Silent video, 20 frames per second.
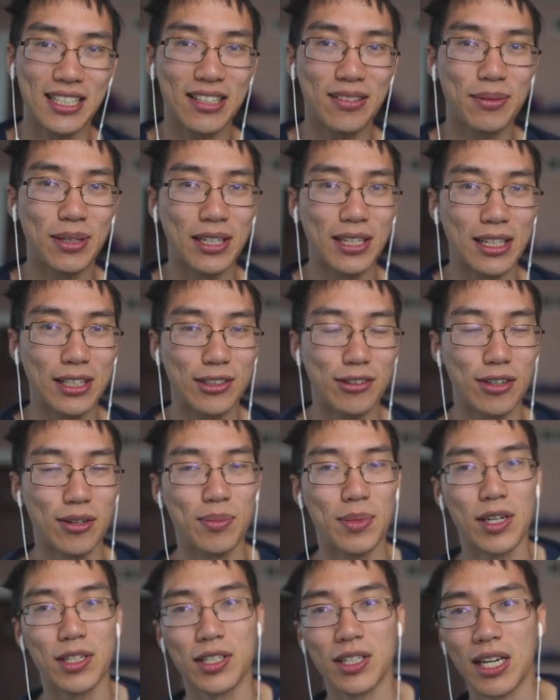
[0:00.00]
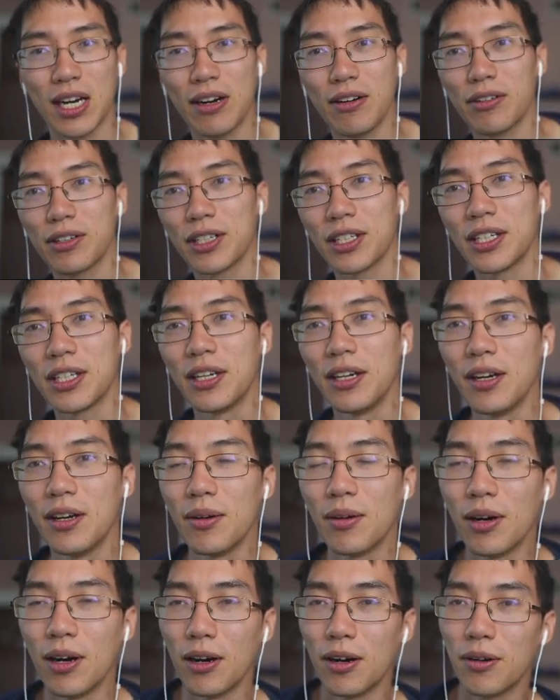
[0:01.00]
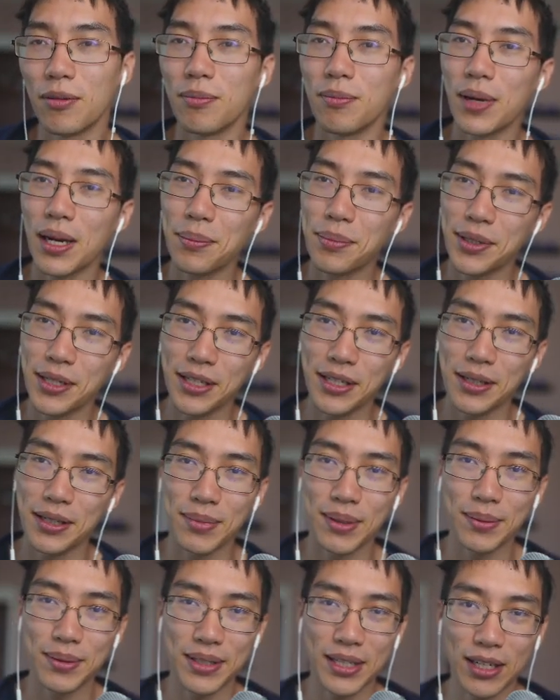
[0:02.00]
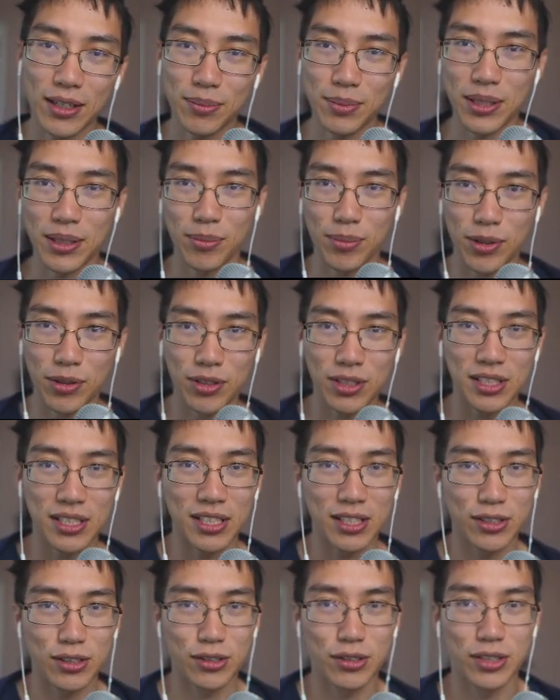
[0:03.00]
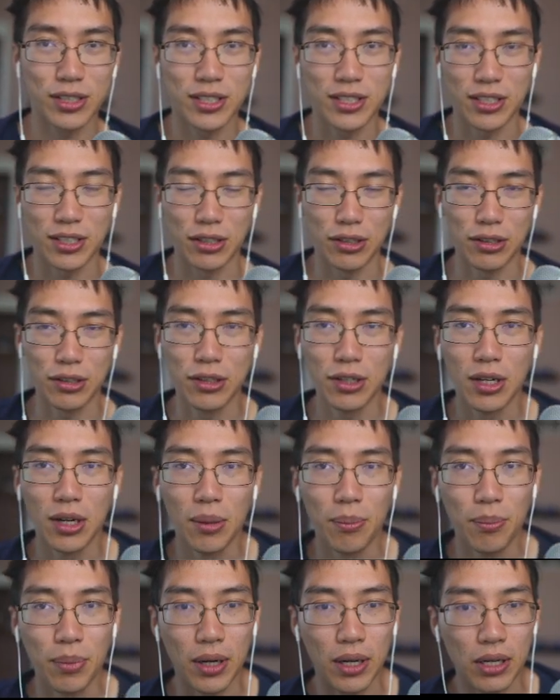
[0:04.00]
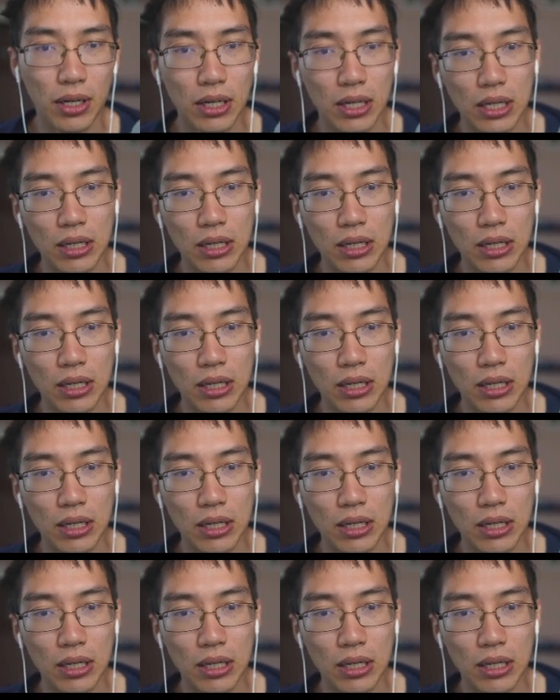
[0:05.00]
give my lecture on modularity. Maybe that'll be the bonus lecture this year. But